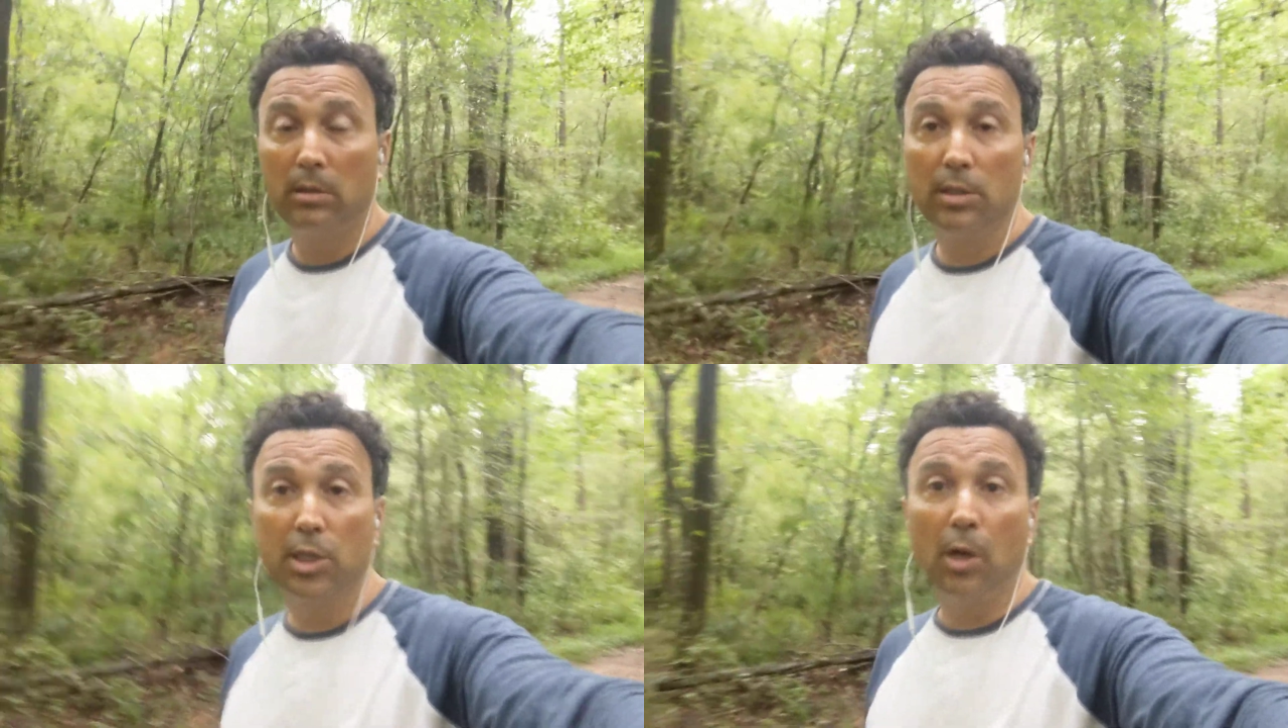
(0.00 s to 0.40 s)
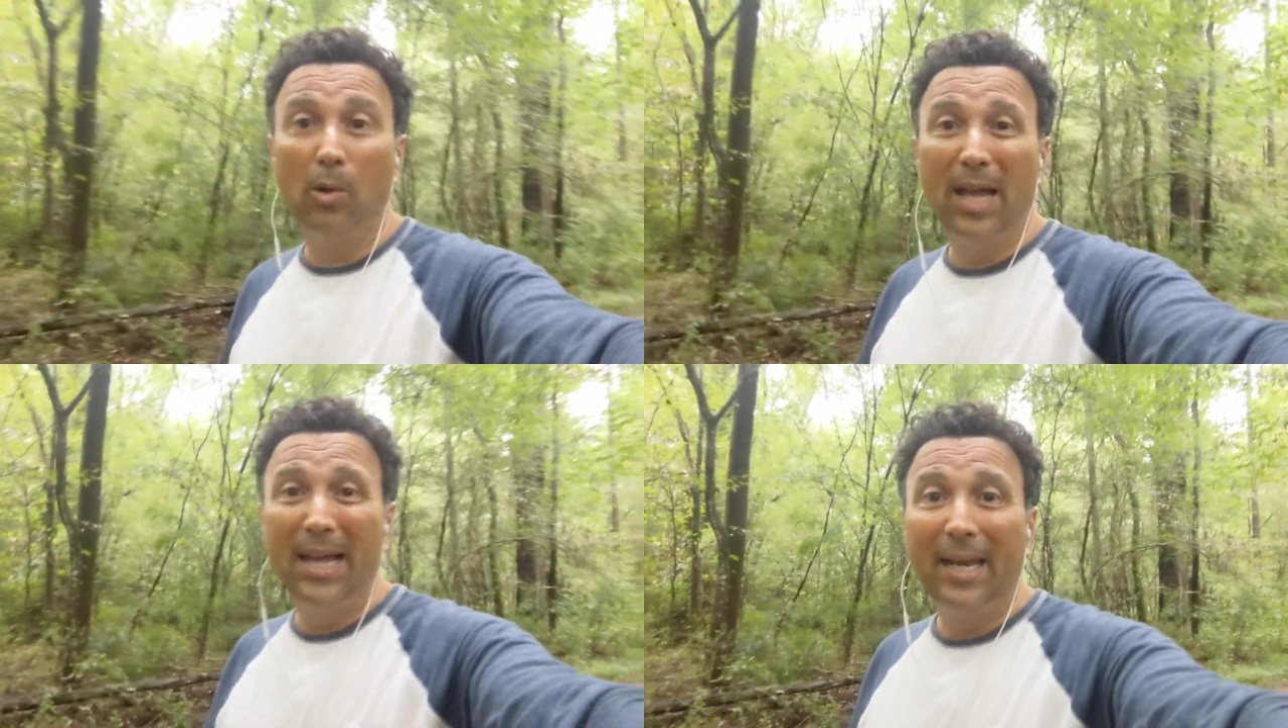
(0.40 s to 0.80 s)

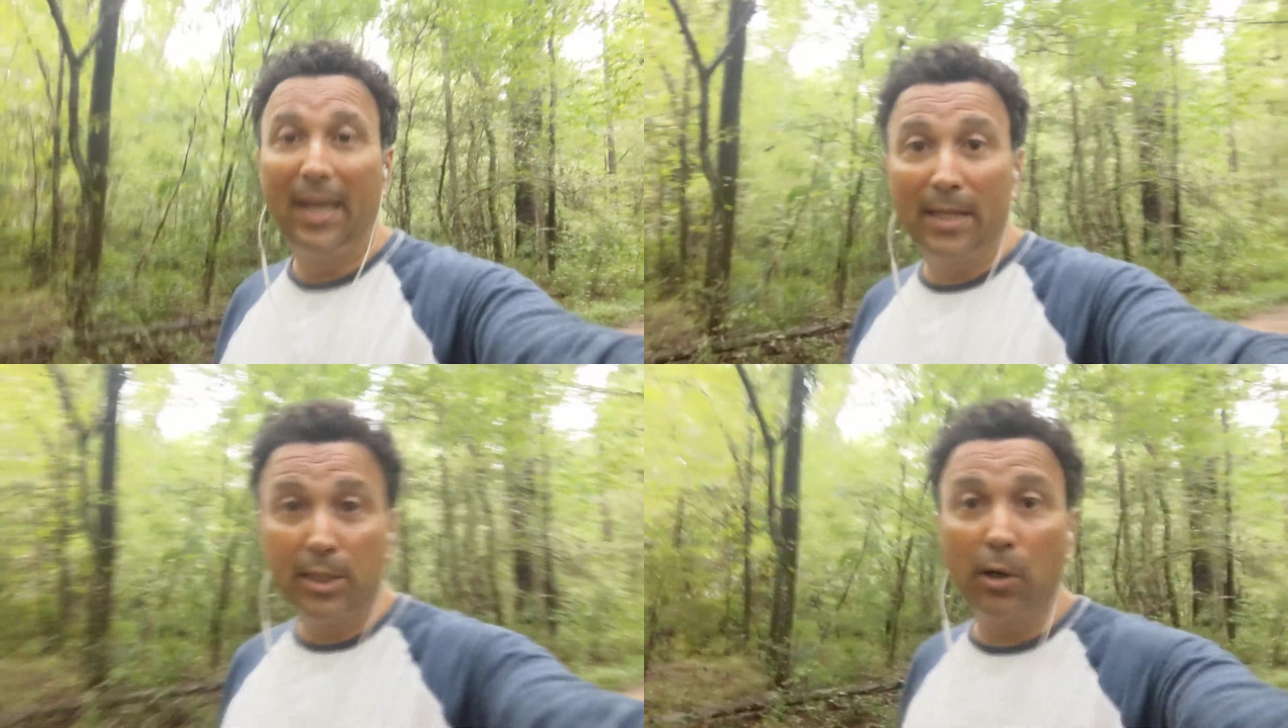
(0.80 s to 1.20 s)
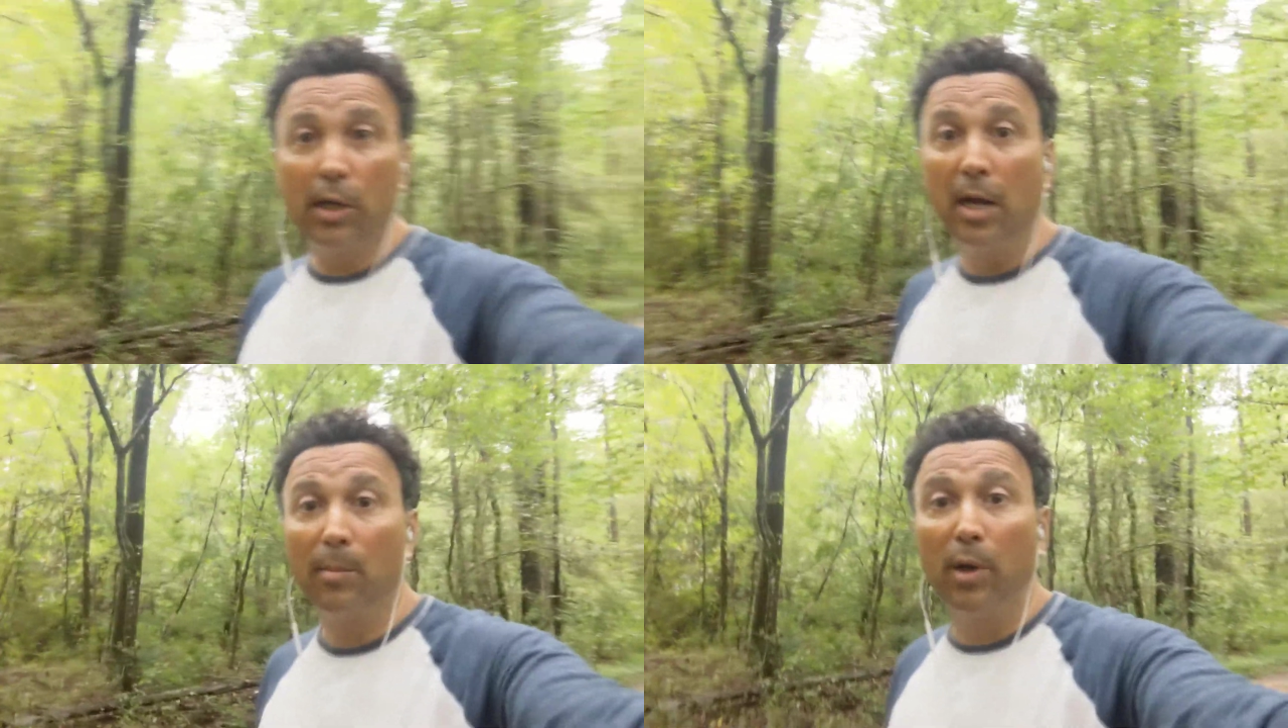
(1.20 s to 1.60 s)
So let's go
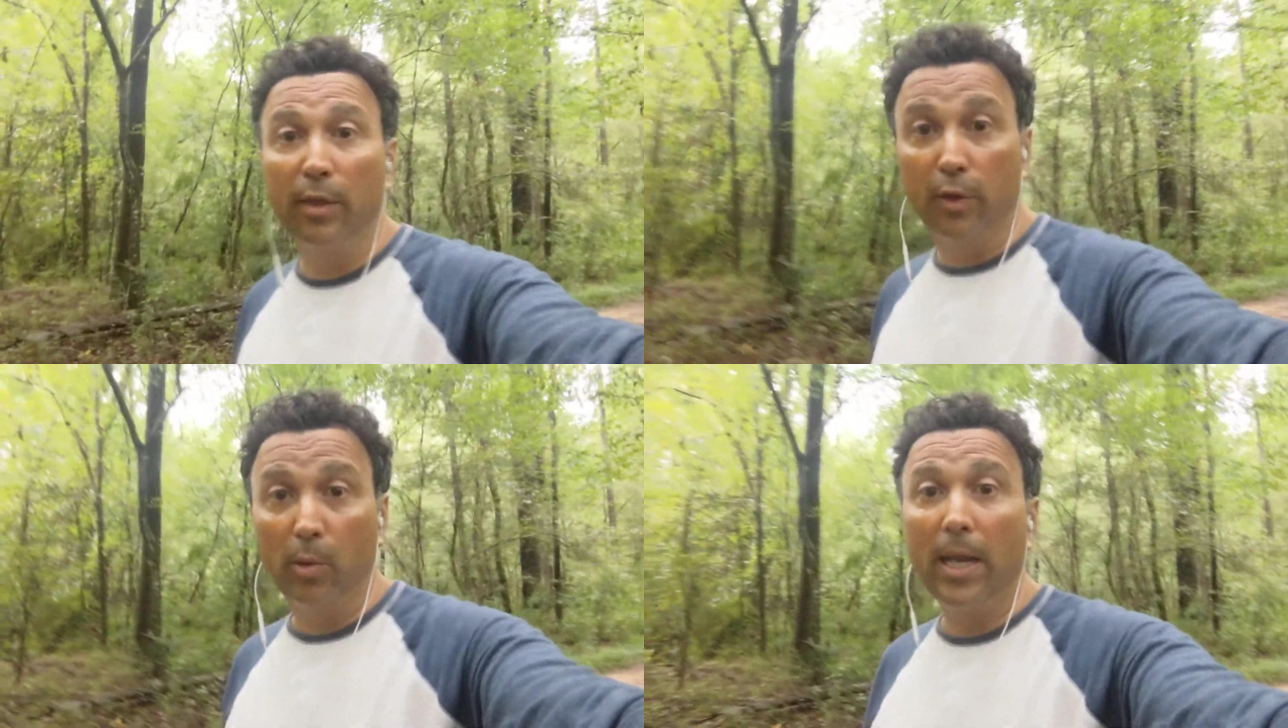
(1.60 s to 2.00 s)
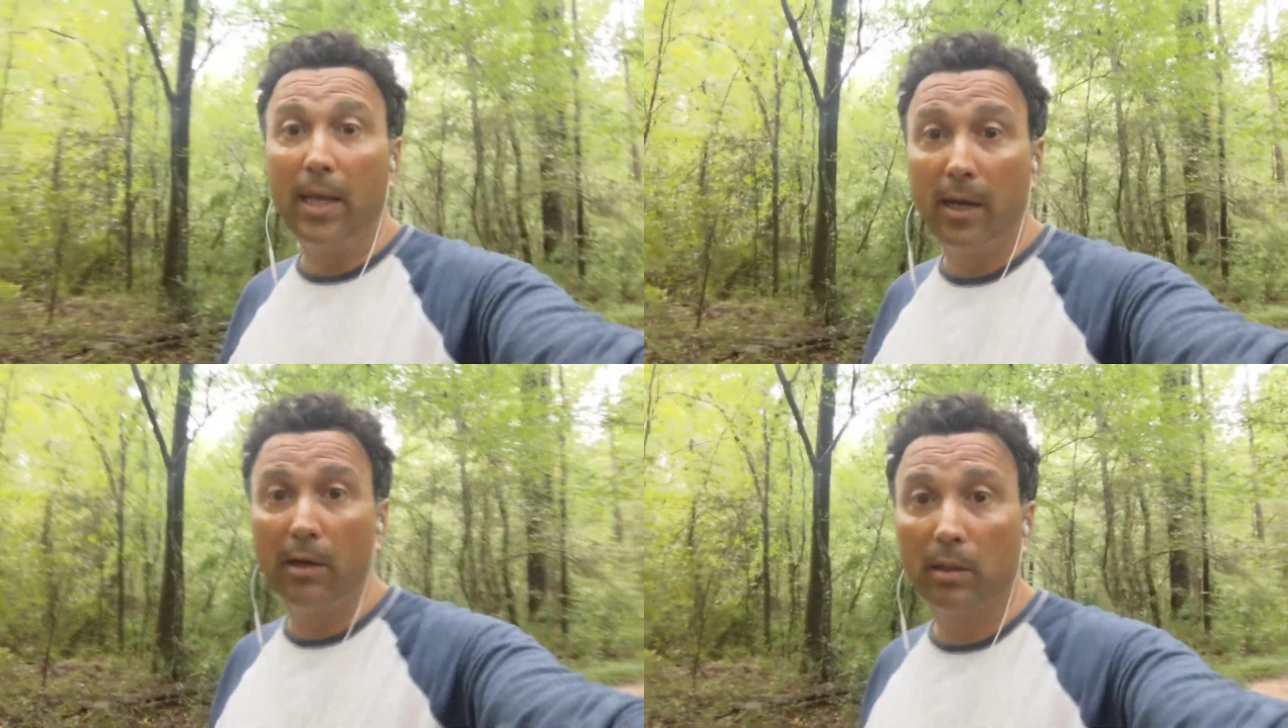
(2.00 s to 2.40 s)
to number 3
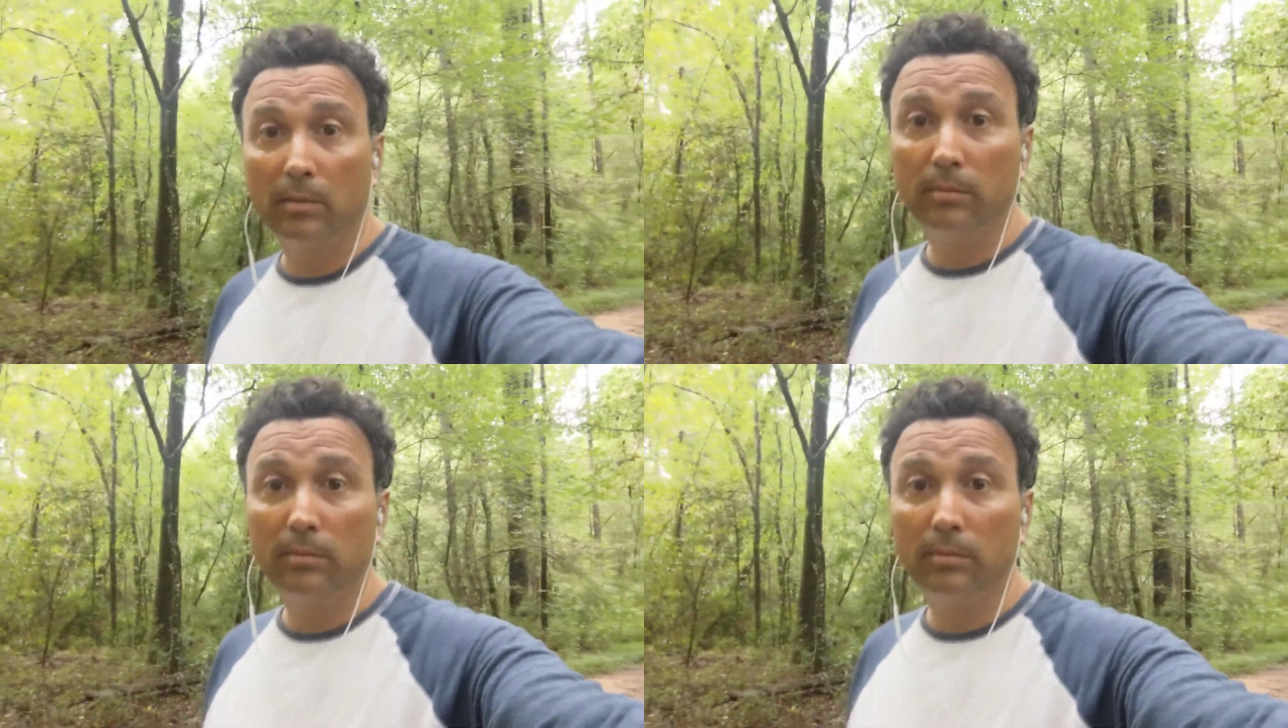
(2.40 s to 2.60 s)
here.